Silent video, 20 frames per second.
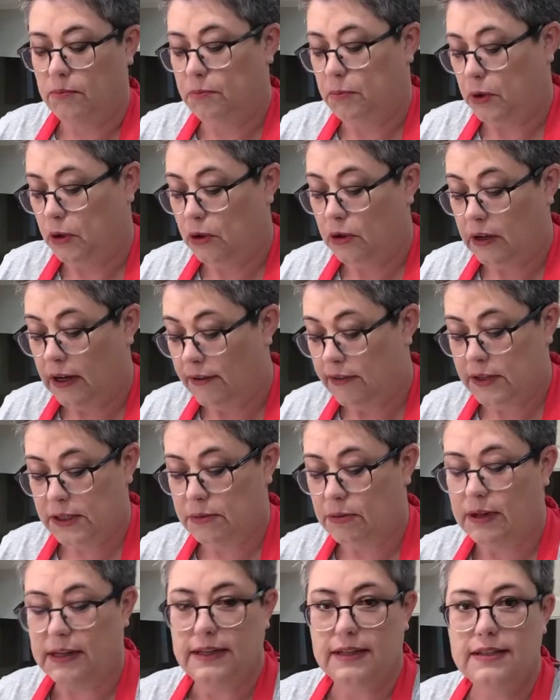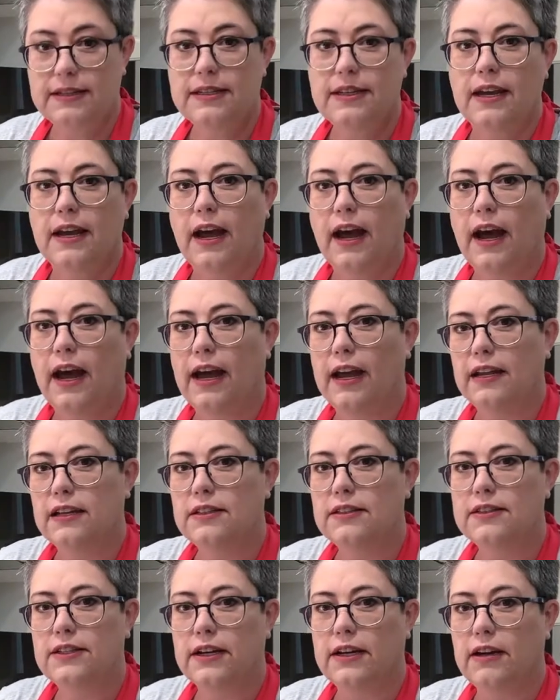not blue like this one is,
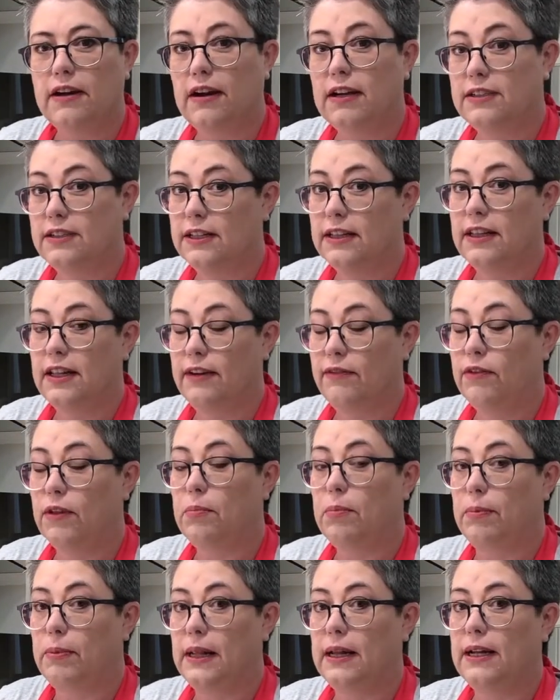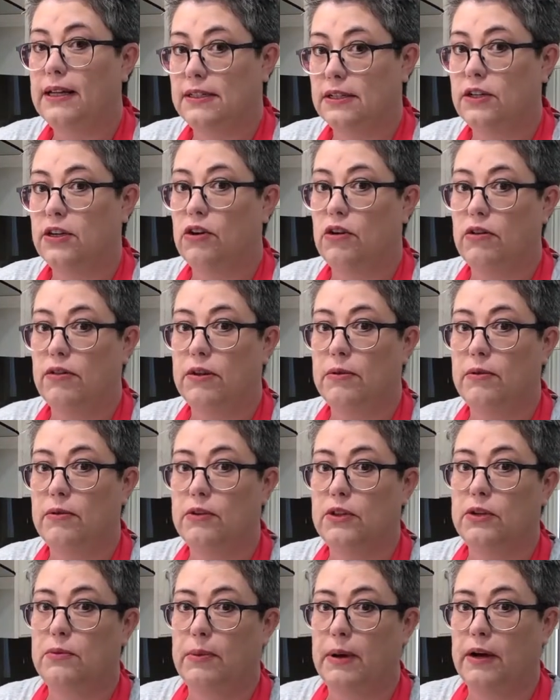and I did leave the plastic
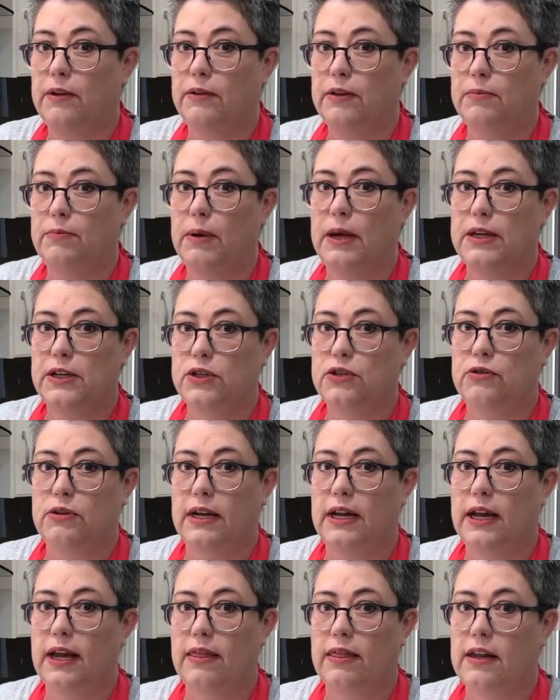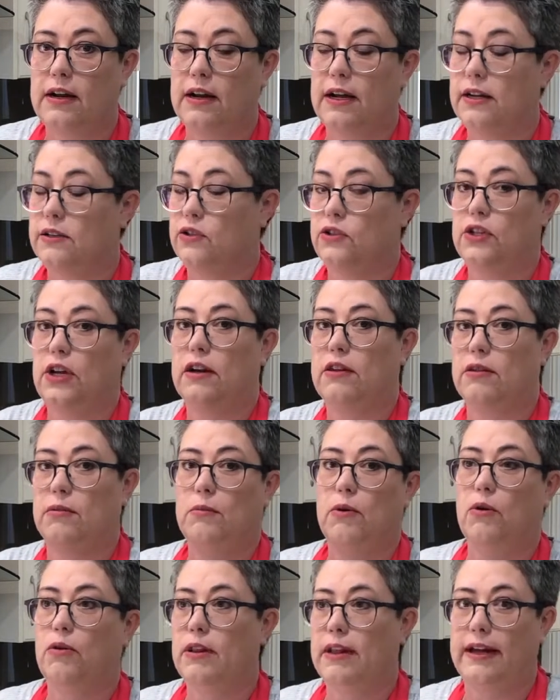on the puff pastry, and then I had to
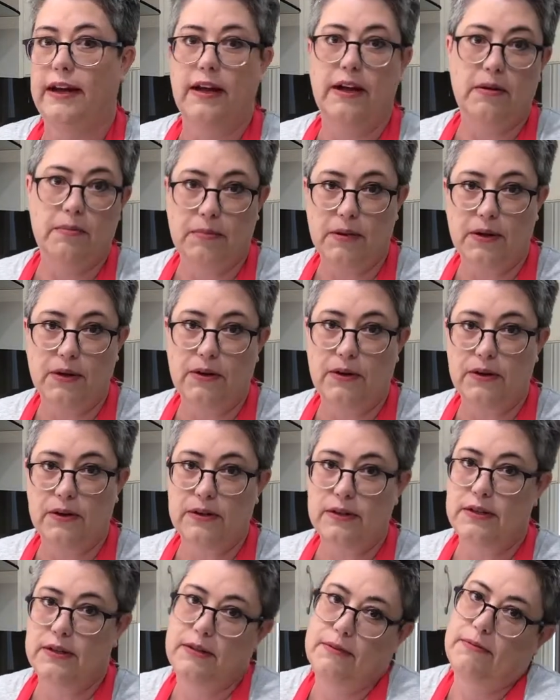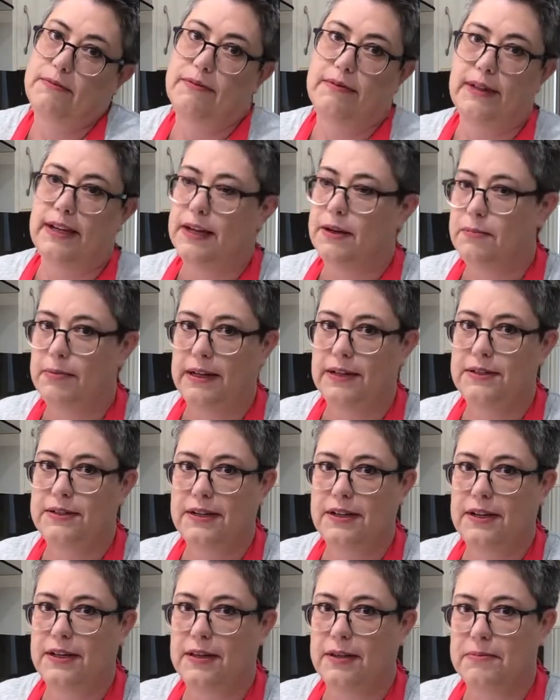chuck them all out because they
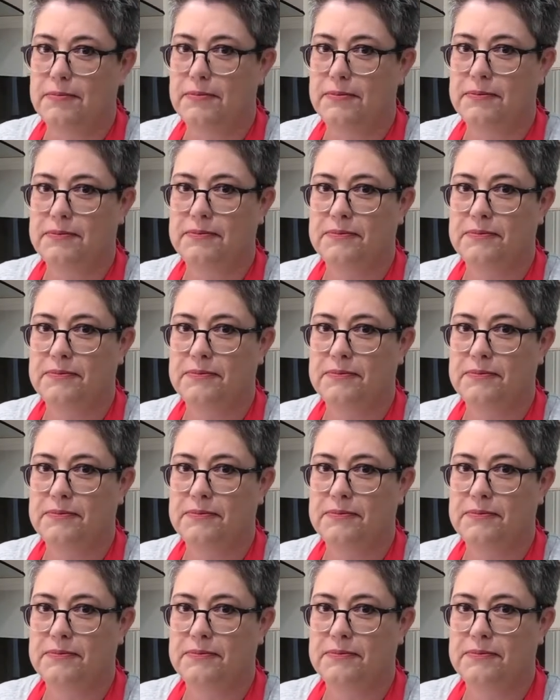had plastic in